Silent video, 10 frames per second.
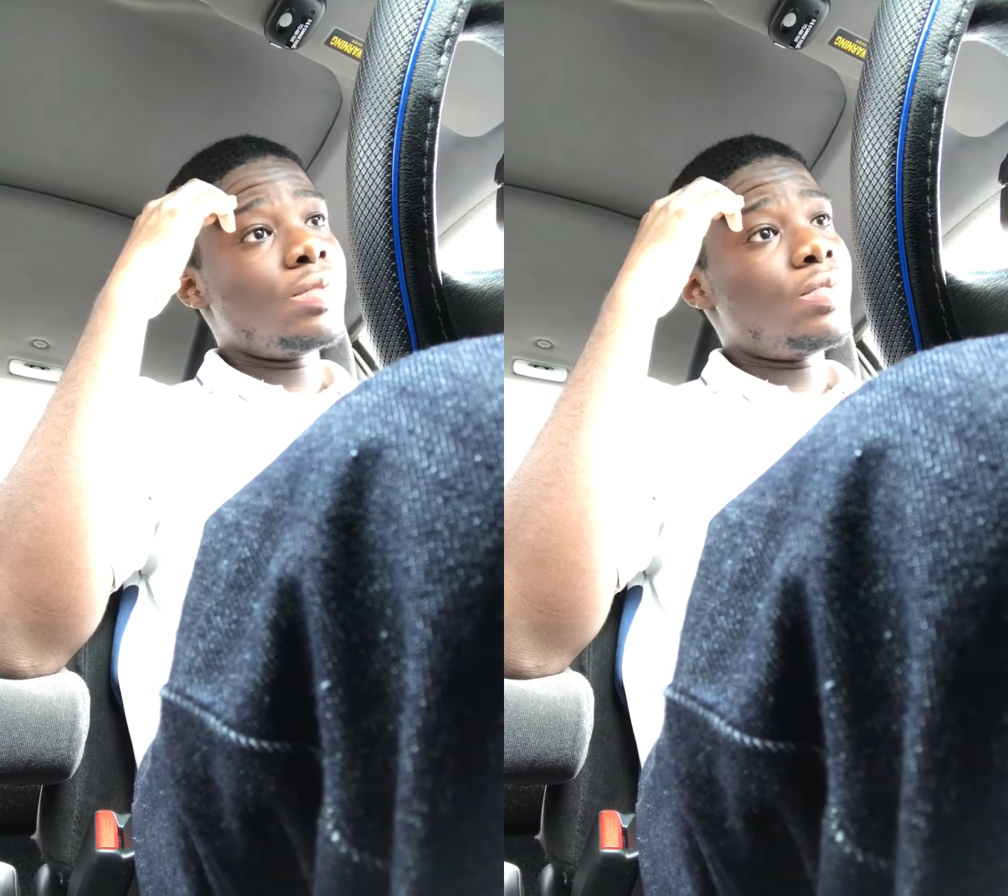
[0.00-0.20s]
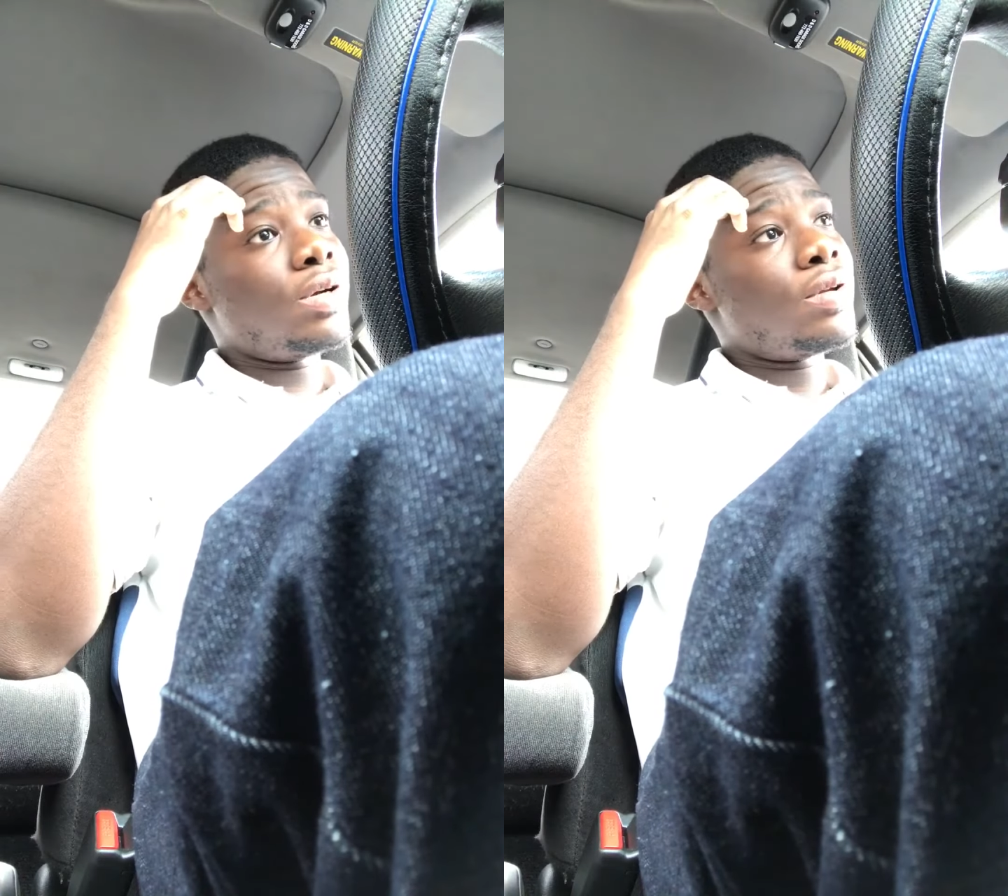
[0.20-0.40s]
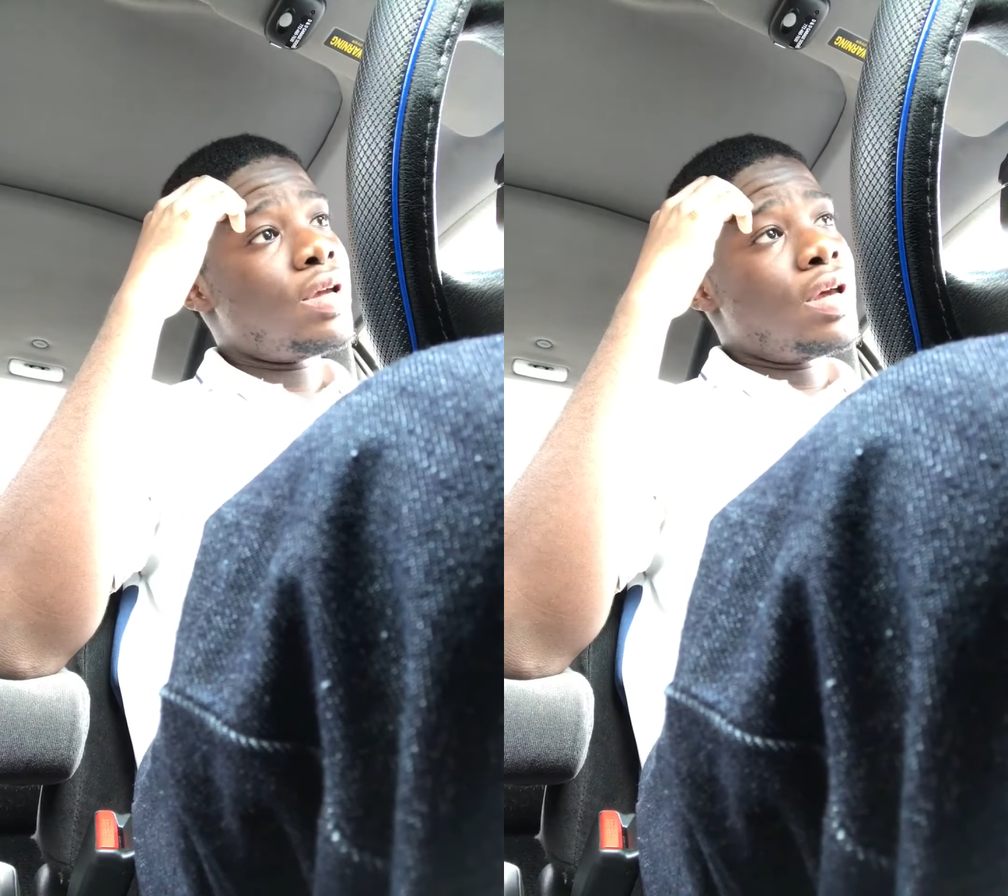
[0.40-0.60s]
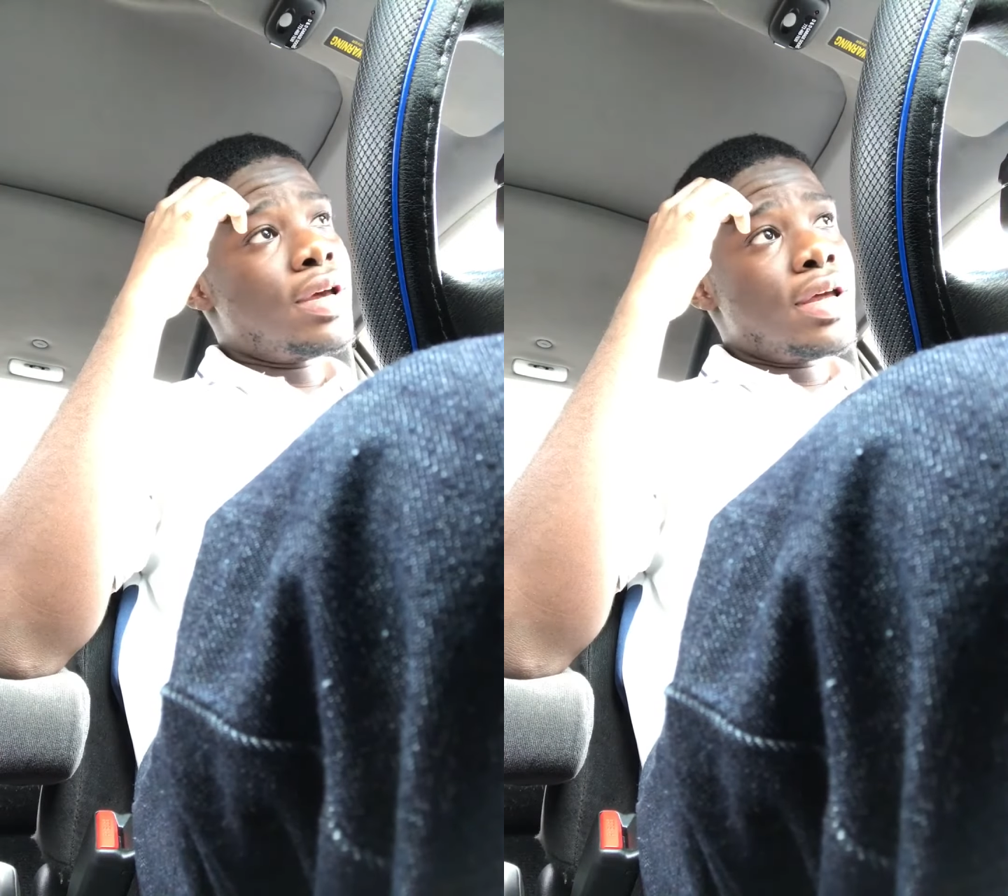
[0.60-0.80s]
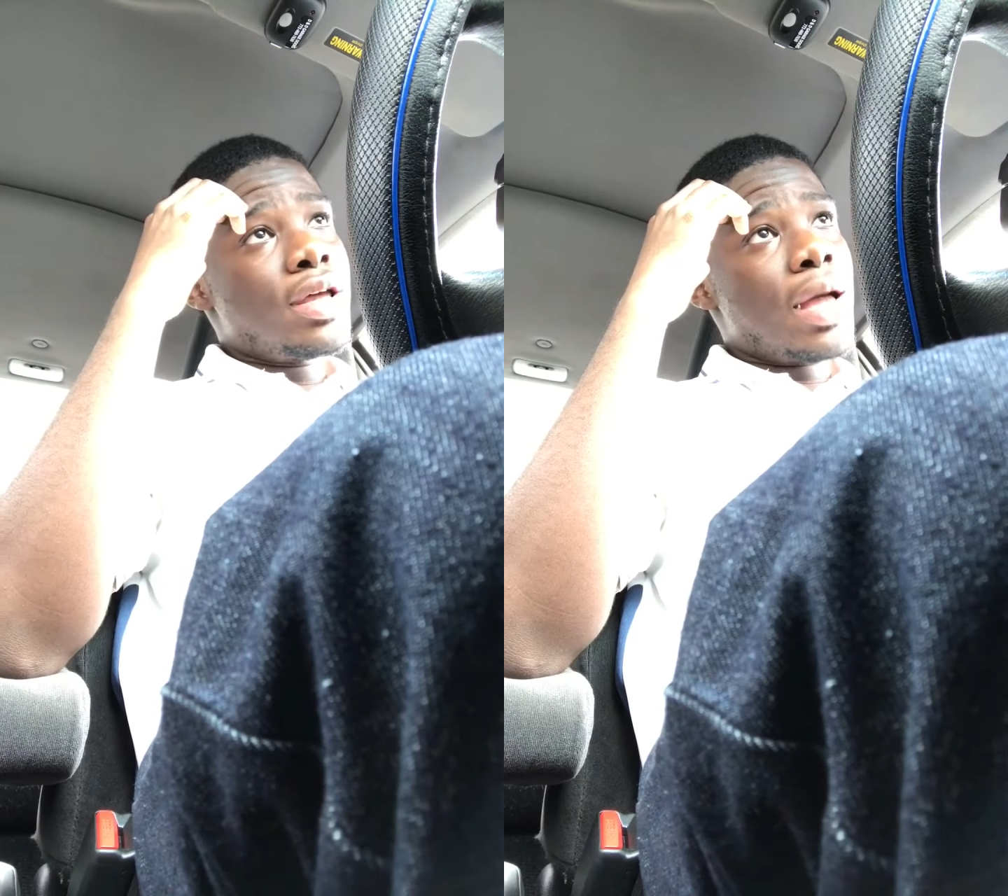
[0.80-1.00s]
But
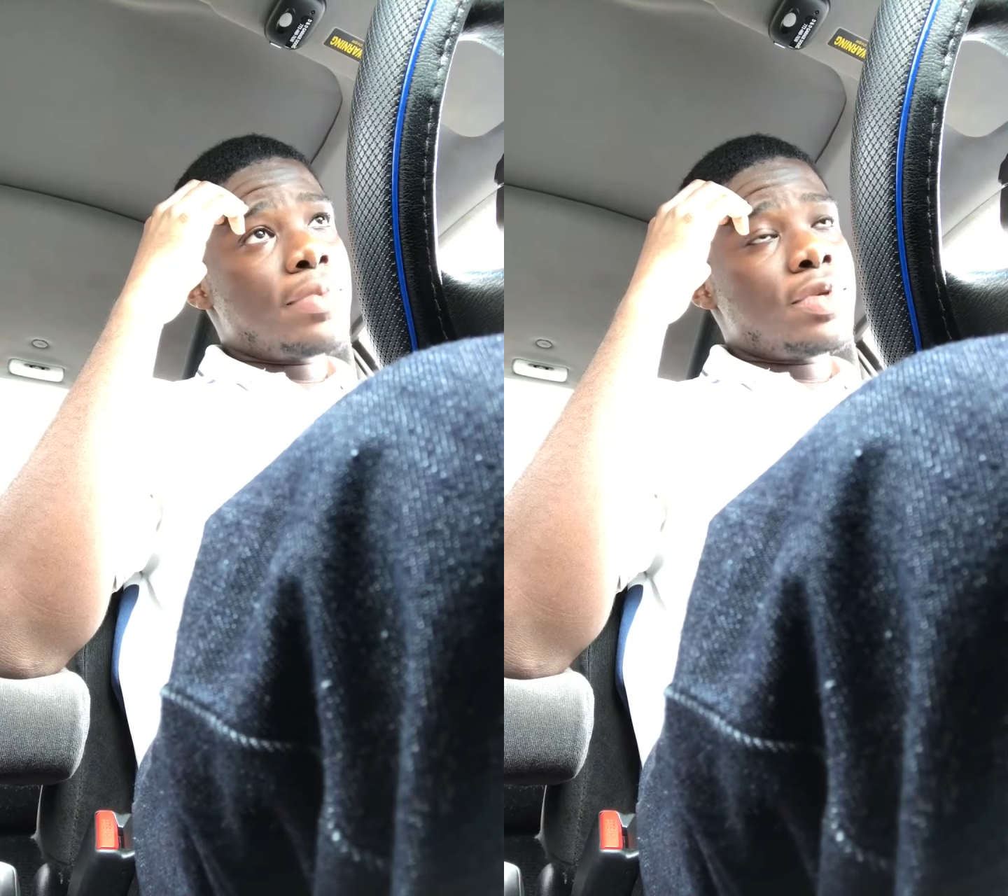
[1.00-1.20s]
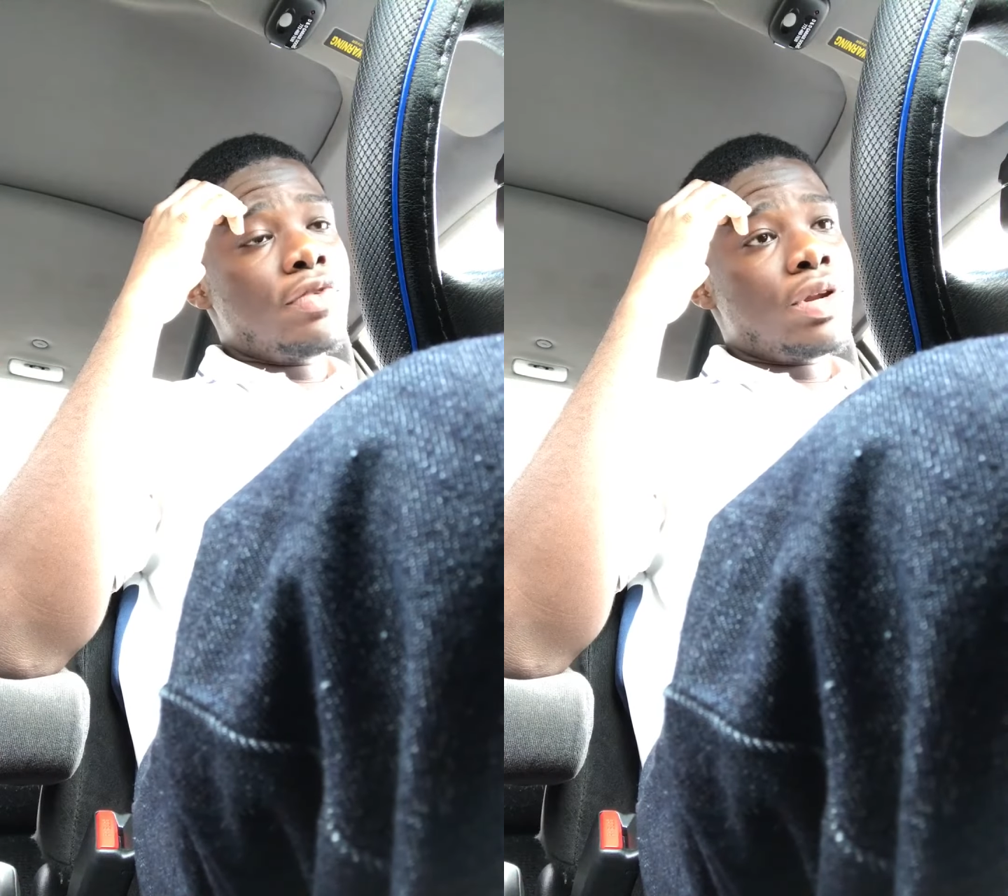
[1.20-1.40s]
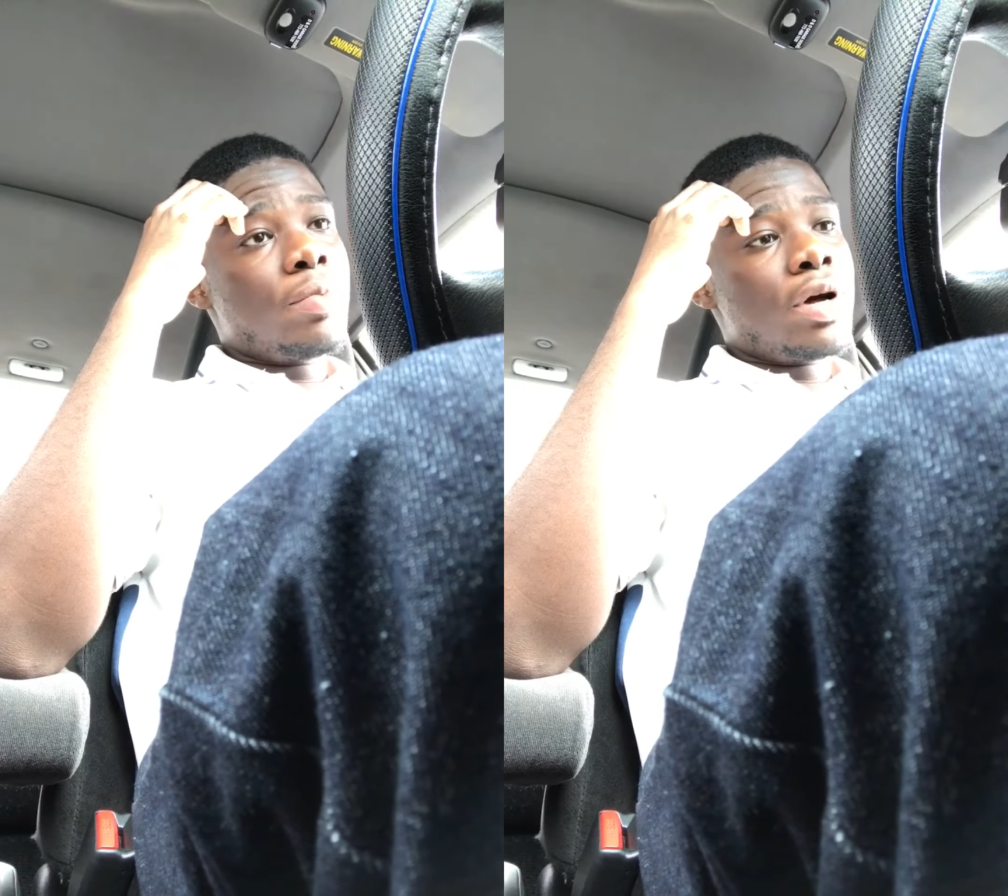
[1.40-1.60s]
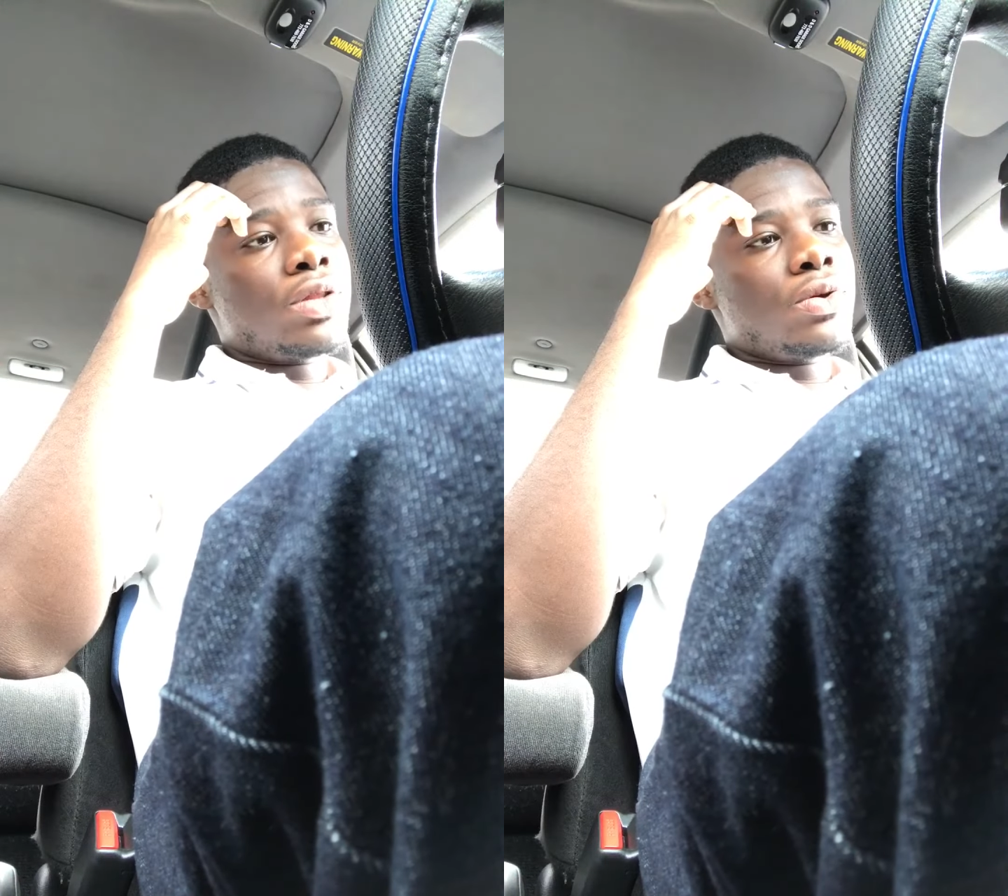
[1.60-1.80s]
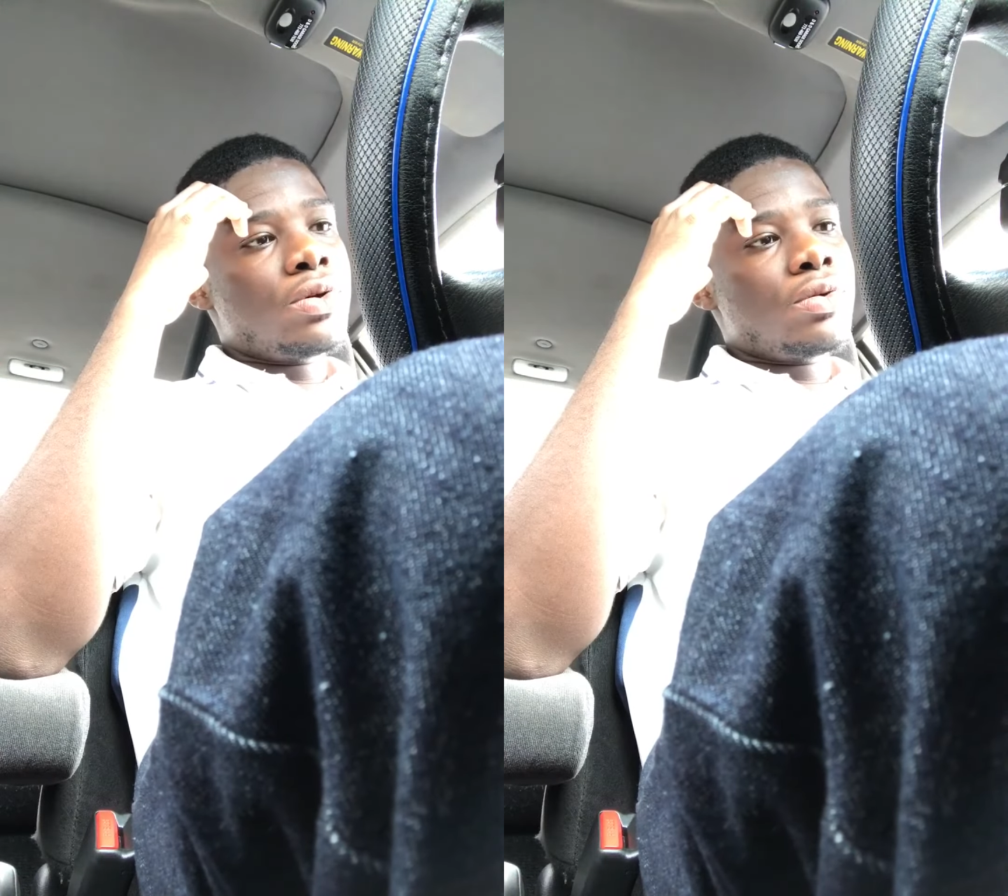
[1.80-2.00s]
I'm really gonna
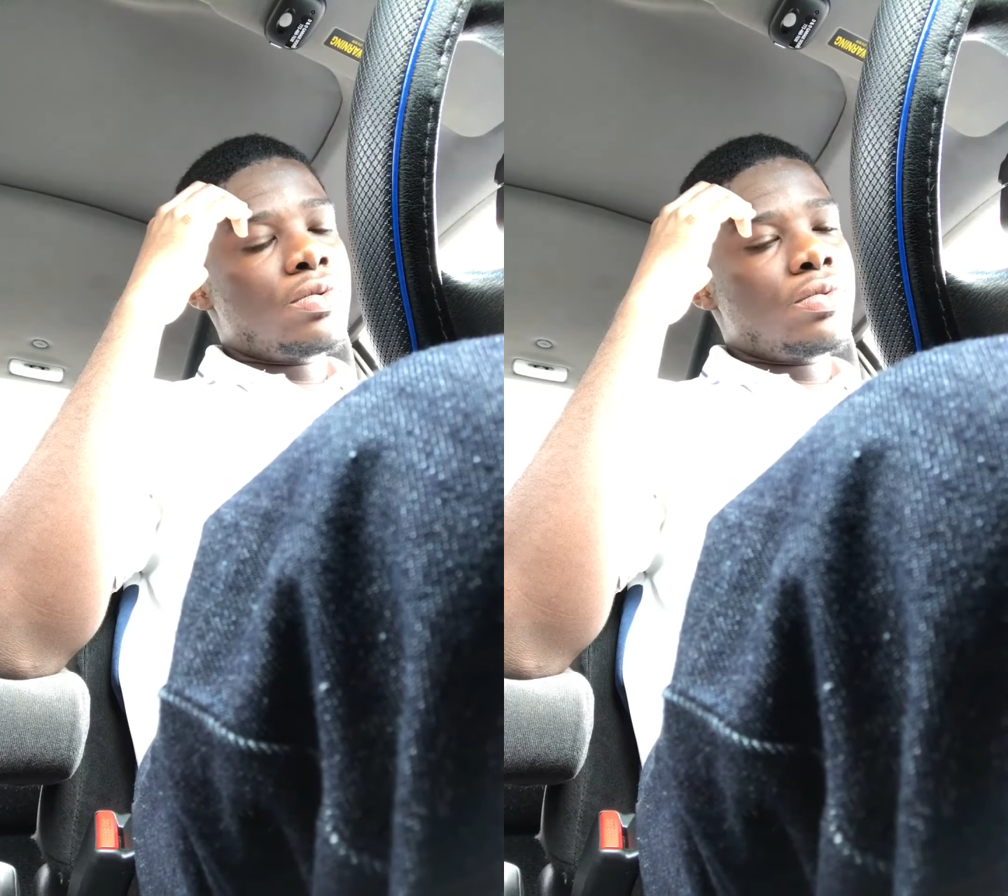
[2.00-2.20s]
bother